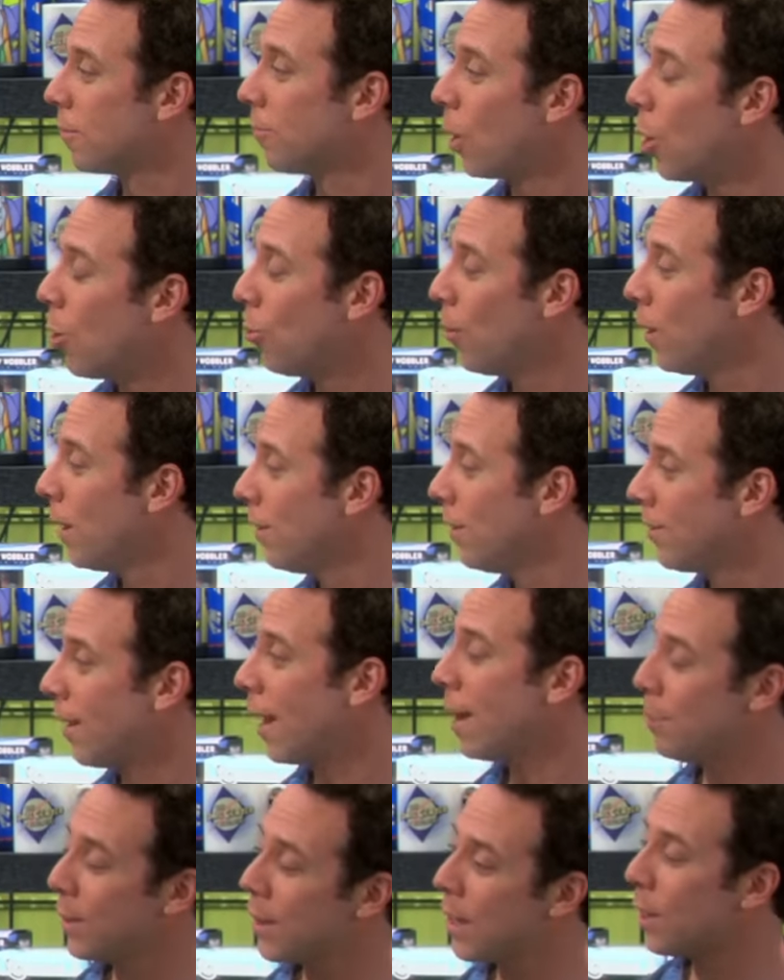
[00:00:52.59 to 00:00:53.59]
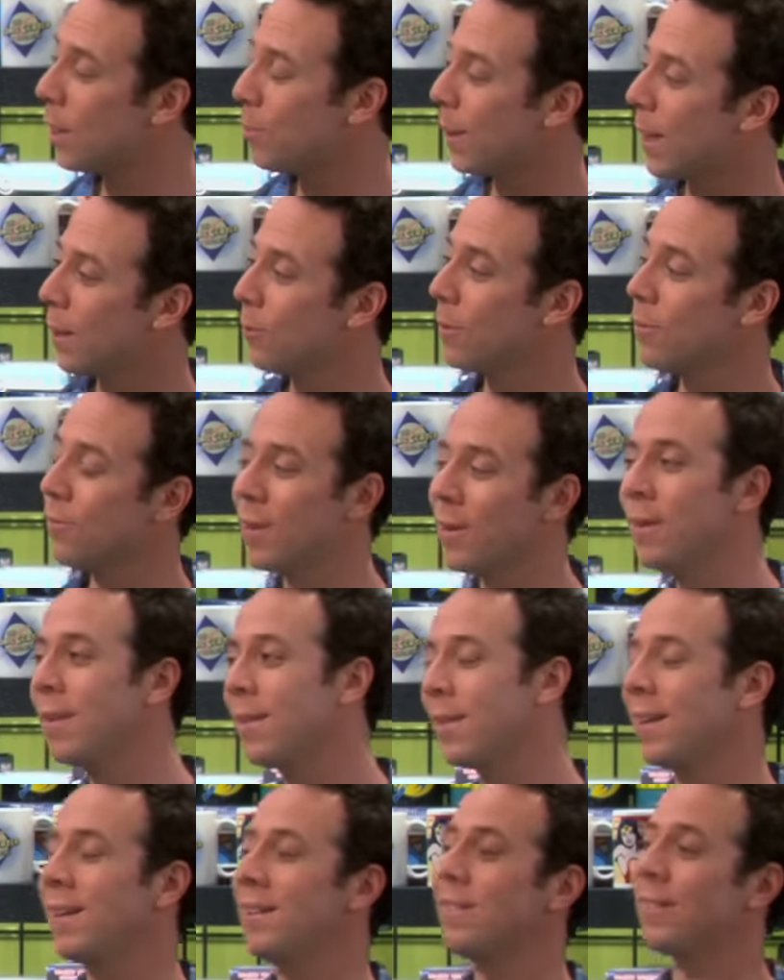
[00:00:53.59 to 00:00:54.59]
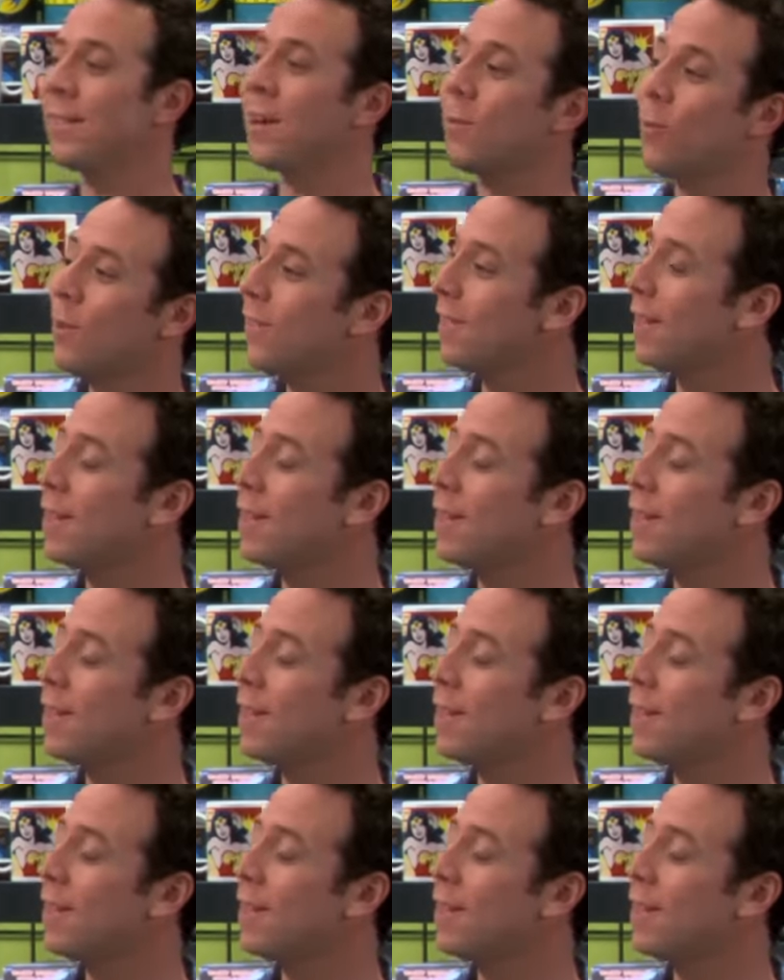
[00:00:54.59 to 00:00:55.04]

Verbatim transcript: Always happy to help out with fun things that I wasn't